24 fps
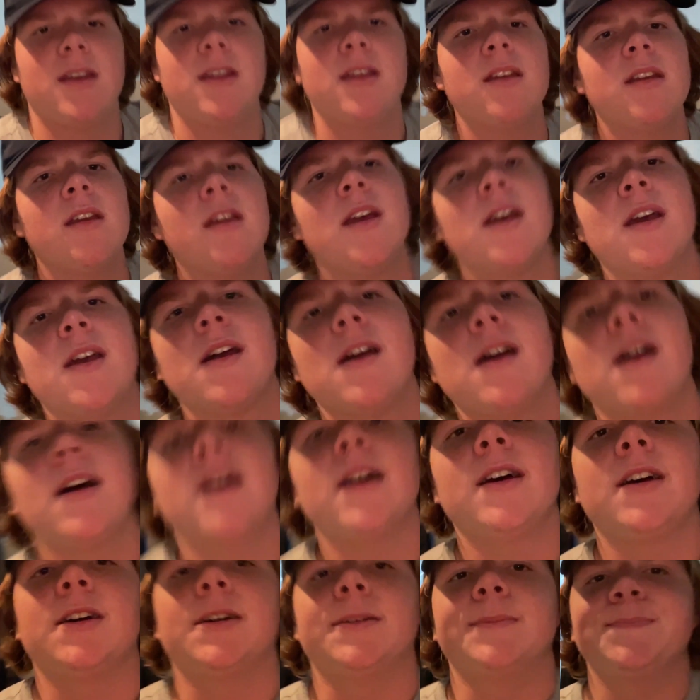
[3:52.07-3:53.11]
it.
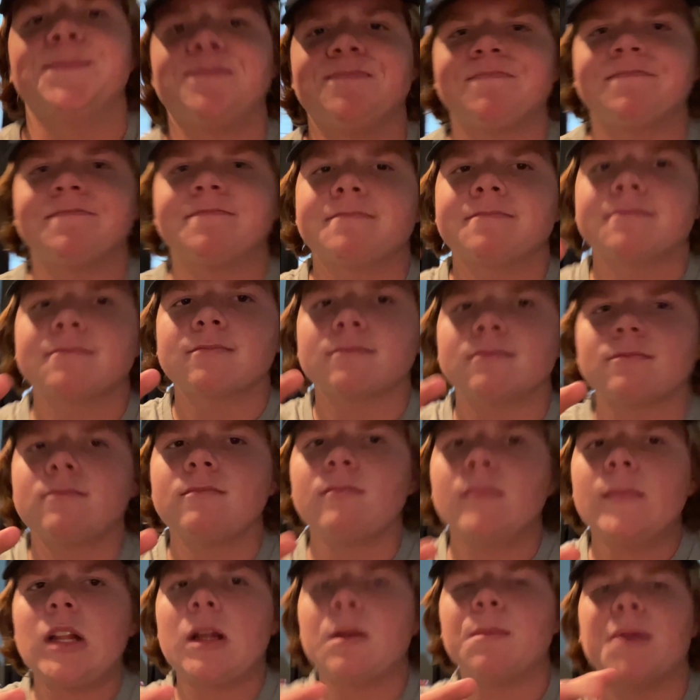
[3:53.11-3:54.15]

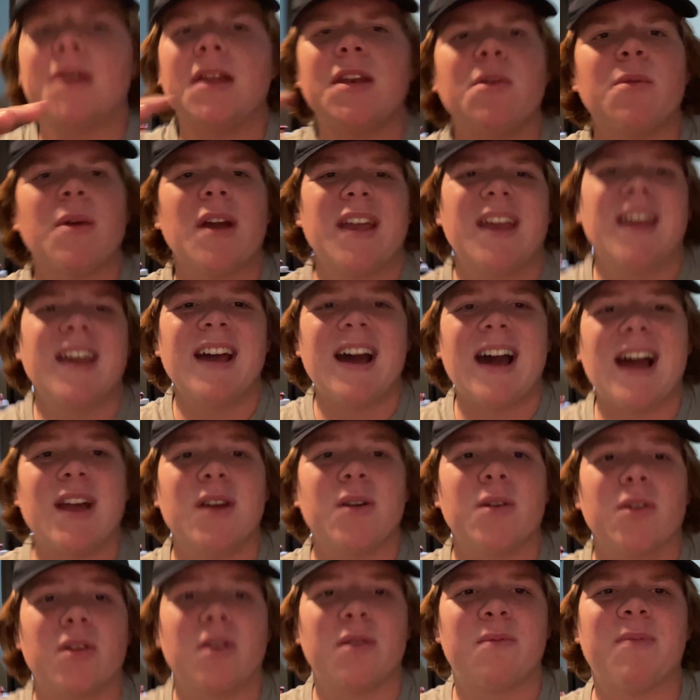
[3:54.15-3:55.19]
But anyway, I
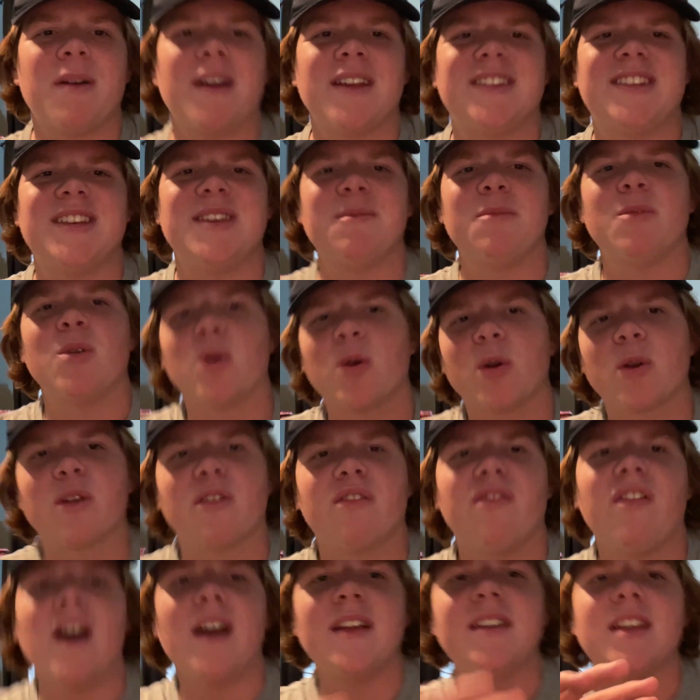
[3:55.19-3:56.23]
ordered my TEMU order
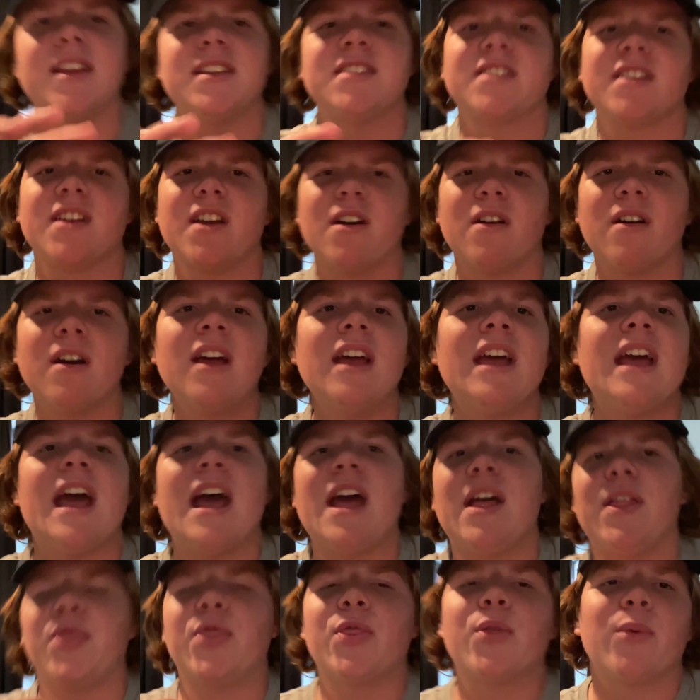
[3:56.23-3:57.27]
5 days ago,
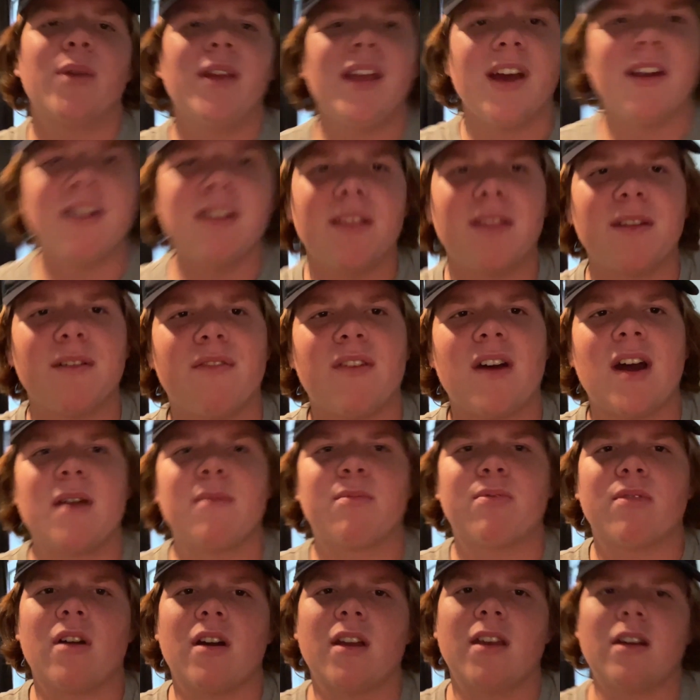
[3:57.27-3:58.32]
and 3 out of the 5
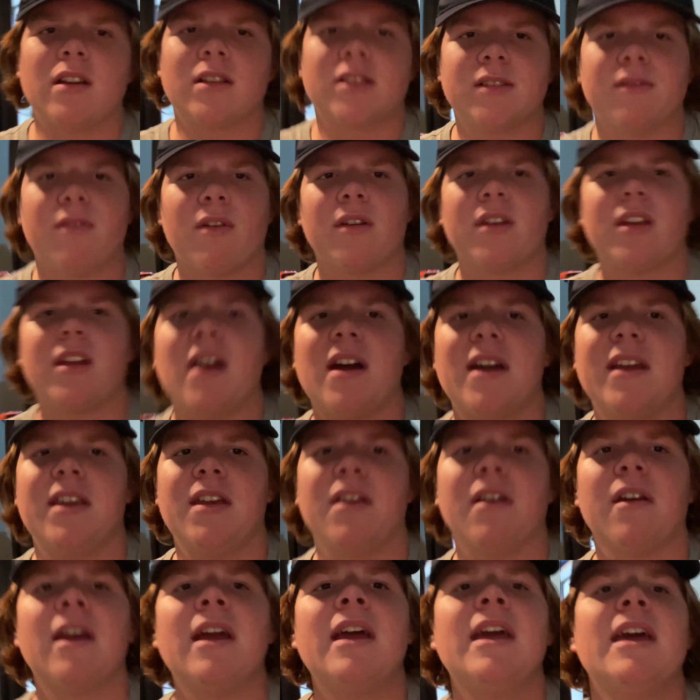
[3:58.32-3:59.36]
products have already got
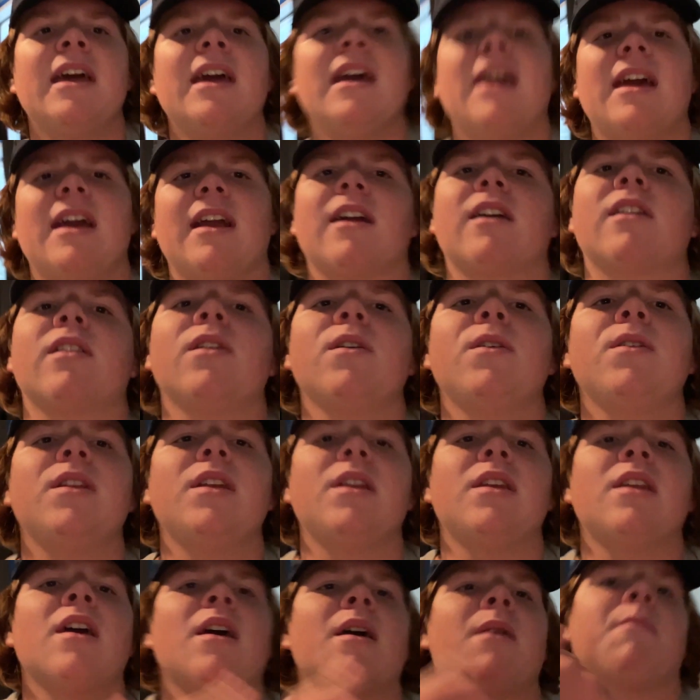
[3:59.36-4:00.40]
here,
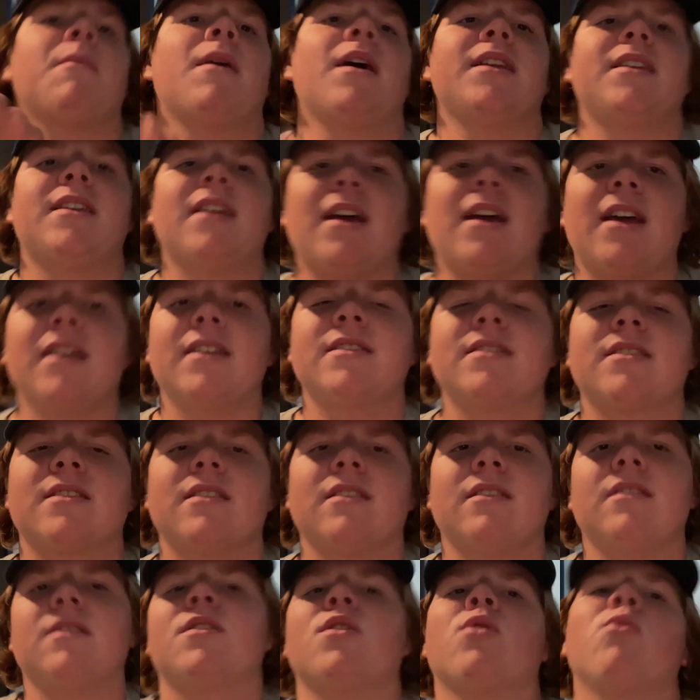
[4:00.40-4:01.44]
including my desk,
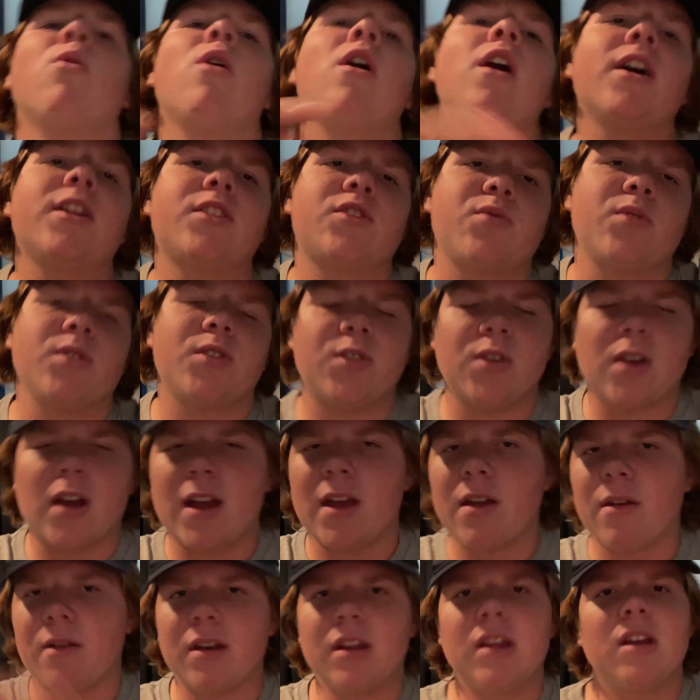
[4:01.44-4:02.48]
the watch, which I
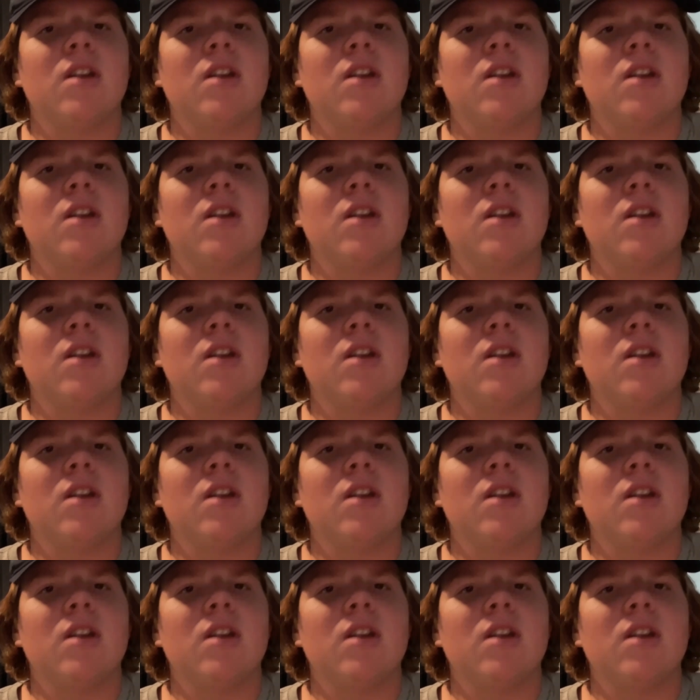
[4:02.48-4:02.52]
already